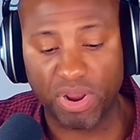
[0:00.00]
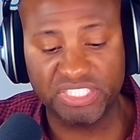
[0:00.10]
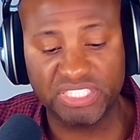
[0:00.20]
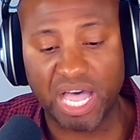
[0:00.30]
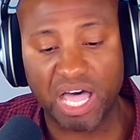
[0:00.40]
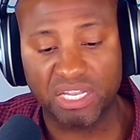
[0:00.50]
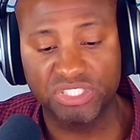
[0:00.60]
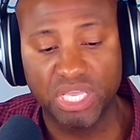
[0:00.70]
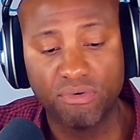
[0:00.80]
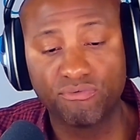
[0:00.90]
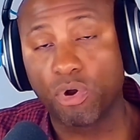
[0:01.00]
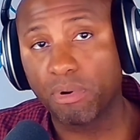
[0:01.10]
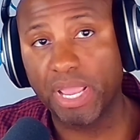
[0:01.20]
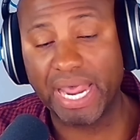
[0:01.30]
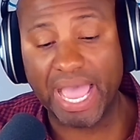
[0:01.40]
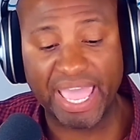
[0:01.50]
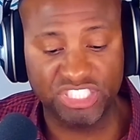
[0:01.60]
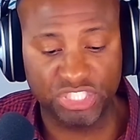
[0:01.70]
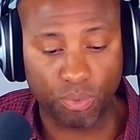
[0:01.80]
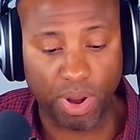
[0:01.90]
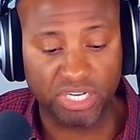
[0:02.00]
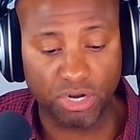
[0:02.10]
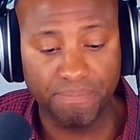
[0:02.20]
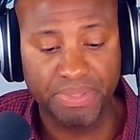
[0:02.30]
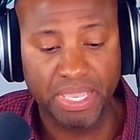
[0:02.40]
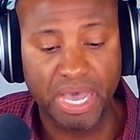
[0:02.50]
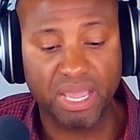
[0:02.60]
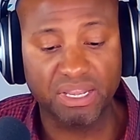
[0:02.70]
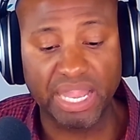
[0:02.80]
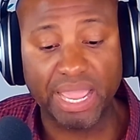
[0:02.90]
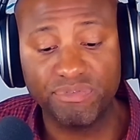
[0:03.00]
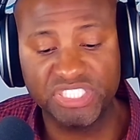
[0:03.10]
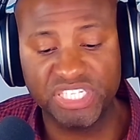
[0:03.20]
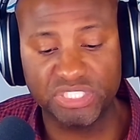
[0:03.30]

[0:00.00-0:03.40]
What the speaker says: Collins, former NIH director, leveraged his